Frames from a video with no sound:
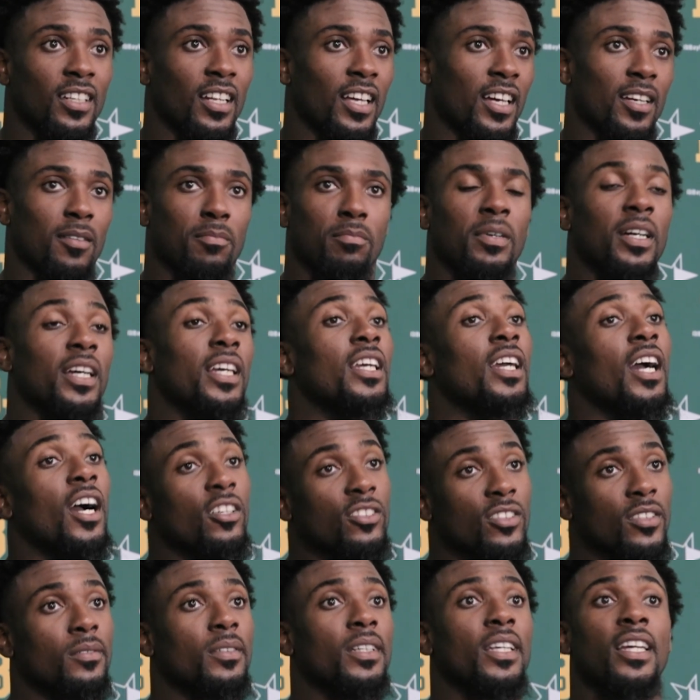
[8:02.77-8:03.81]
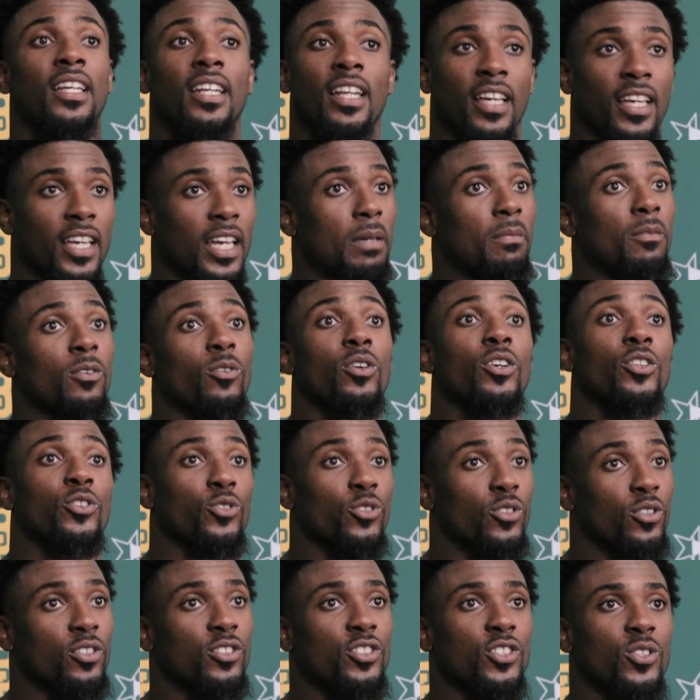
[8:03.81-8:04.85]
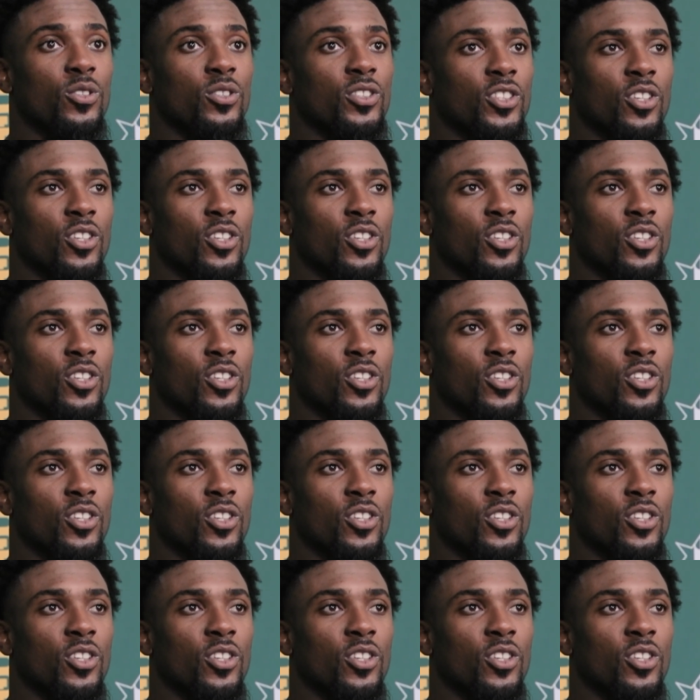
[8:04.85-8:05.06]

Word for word: Like, but he also would get in that game and run through you too.